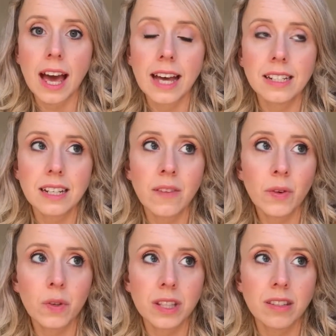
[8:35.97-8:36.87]
And if
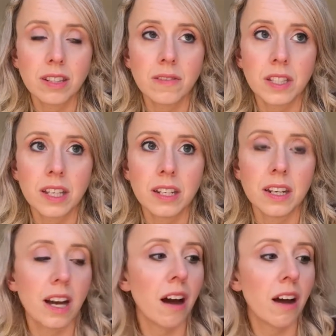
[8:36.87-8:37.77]
you've got sensitive
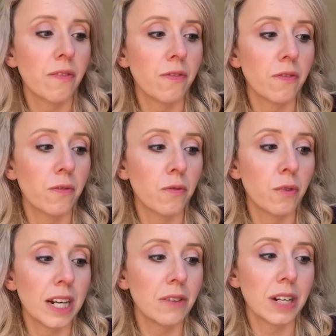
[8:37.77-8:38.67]
skin, I've
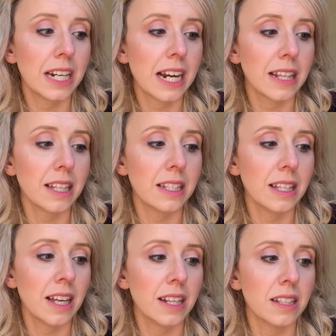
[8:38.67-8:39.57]
really, really liked this.
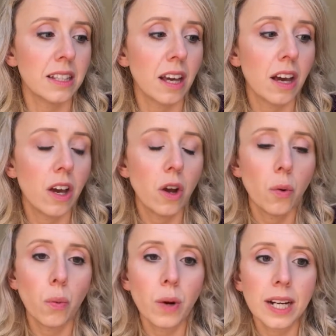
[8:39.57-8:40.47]
It's
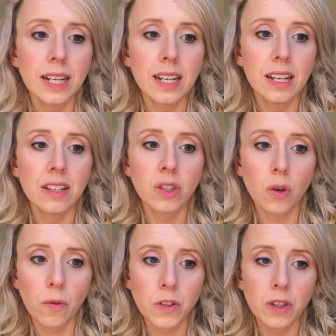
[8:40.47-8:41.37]
really
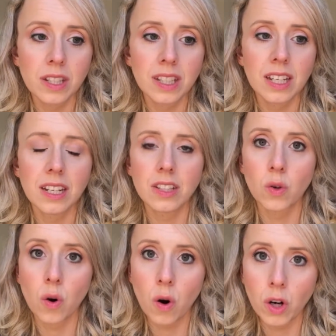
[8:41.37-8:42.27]
soft on the skin, it's
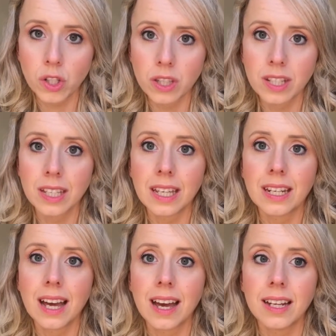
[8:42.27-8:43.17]
not harsh on the
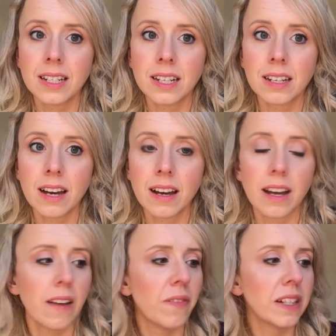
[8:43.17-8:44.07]
skin, and yeah,
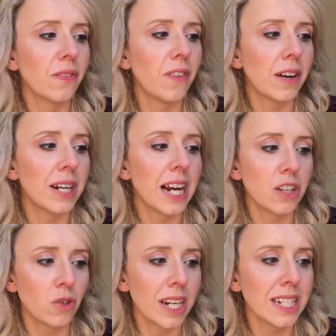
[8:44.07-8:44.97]
it feels very
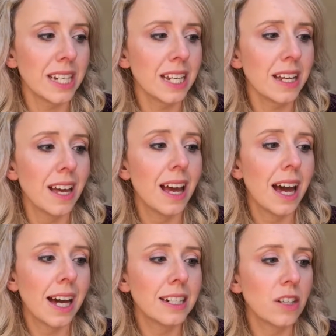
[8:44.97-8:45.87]
hydrating.
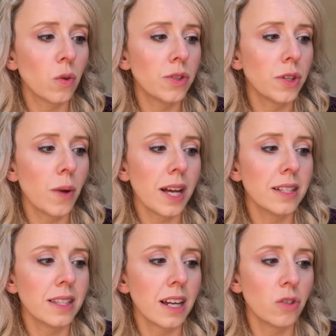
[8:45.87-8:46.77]
And it also
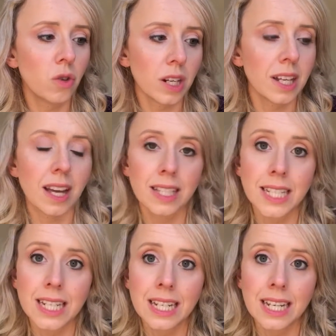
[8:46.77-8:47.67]
has hyaluronic
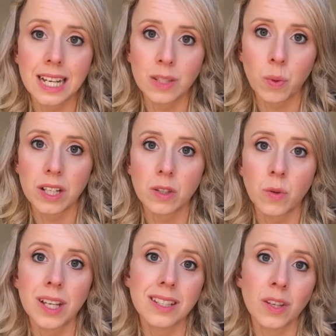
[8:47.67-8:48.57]
acid in it as well, so
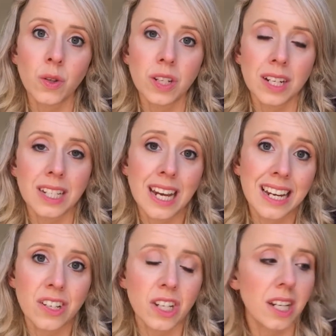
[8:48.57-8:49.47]
it's a good
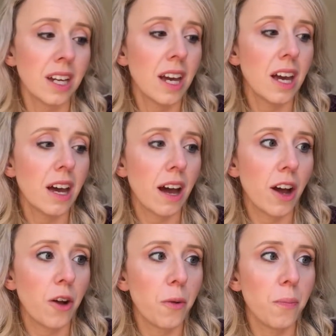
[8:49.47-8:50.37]
anti-aging,
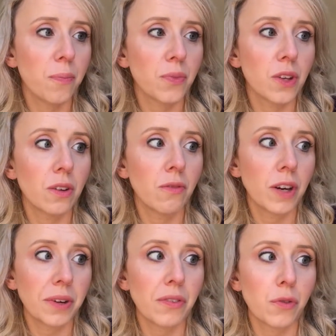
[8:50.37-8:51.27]

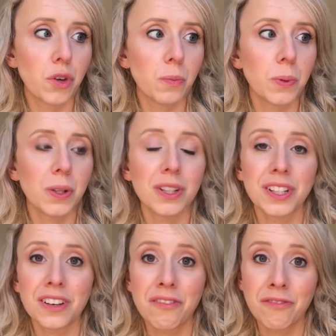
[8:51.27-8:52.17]
very
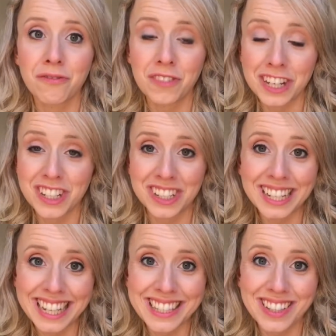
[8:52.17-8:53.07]
affordable facial
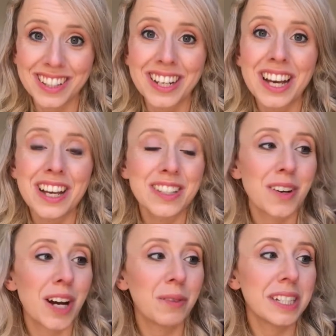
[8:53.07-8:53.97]
cleanser.
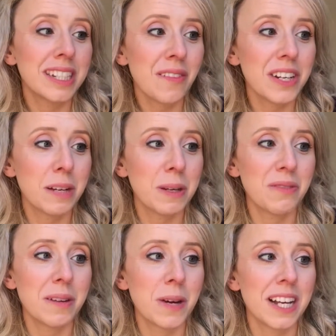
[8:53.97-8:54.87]
So I will definitely be
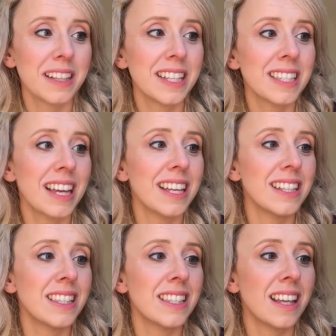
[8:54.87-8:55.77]
rebuying this.
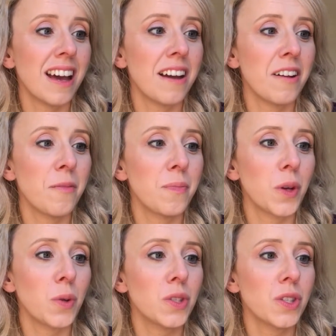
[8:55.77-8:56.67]
It's
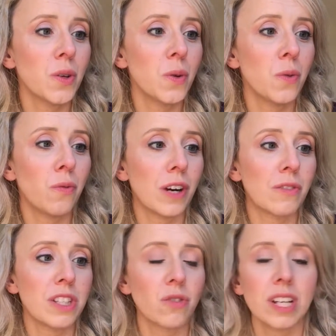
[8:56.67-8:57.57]
also
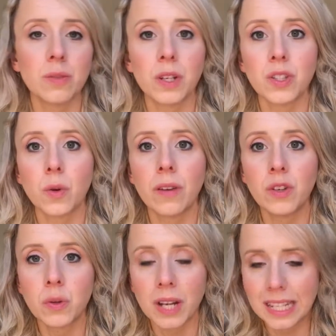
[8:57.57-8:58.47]
fragrance free as well, so if you
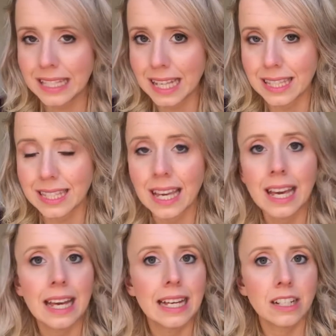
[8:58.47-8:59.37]
don't like scents,
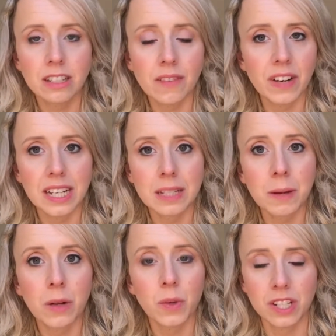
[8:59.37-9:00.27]
it doesn't have any
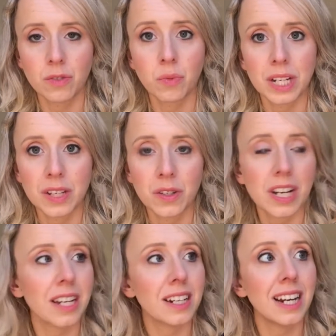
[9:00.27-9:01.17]
smell, which is really good.
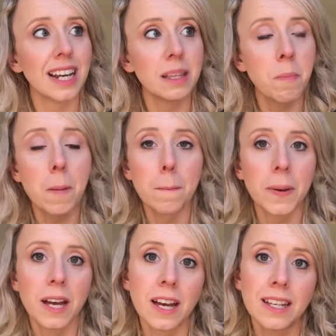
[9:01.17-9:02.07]
And I like the pump,
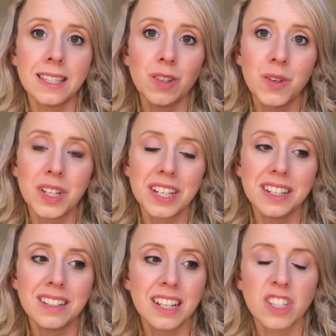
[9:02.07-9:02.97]
as you
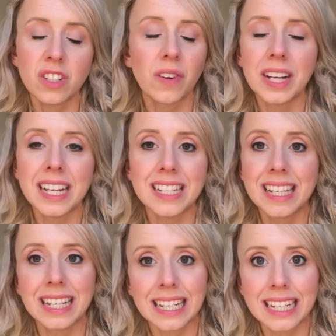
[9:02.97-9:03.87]
can, it's just very easy and